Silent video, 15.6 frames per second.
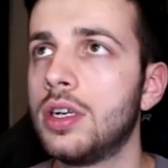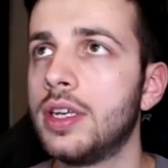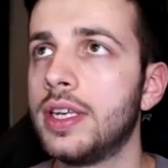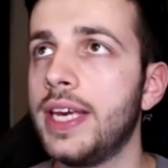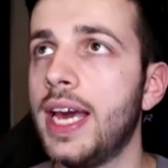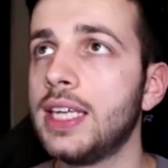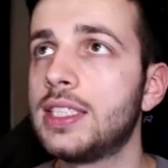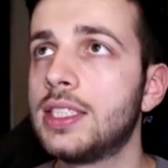
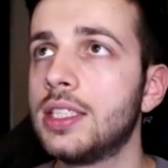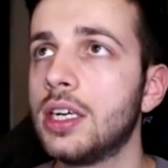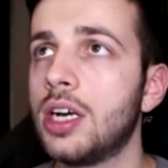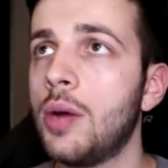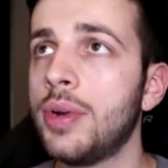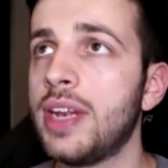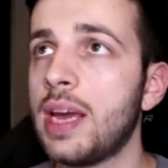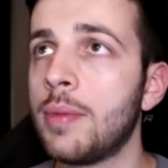Yes,
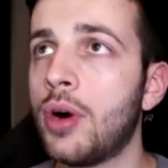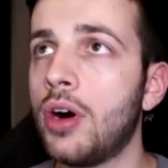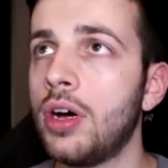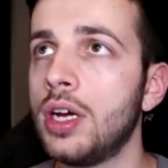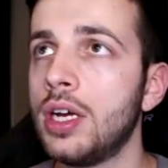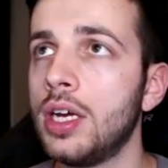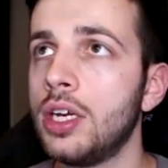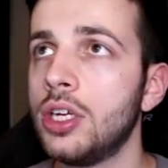come on Neymar.
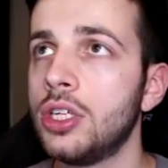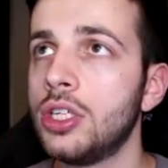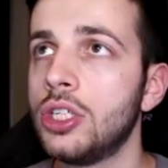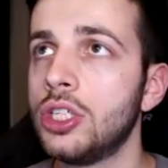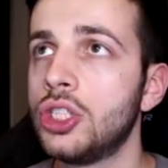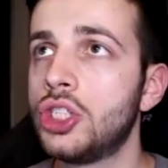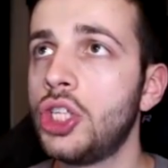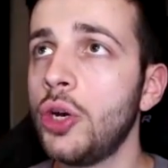
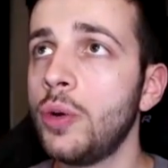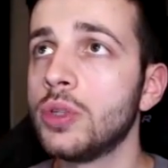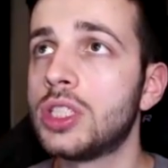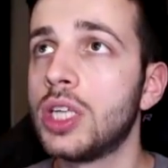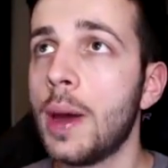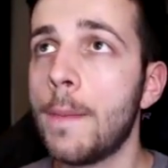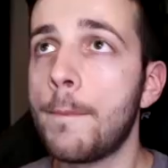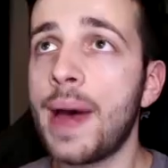Shoot,
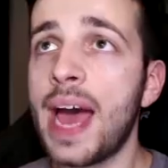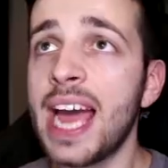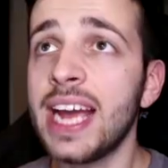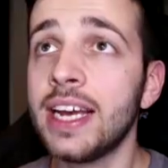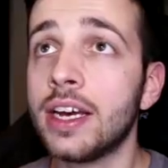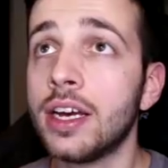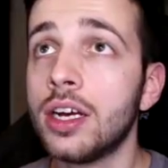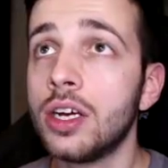bang.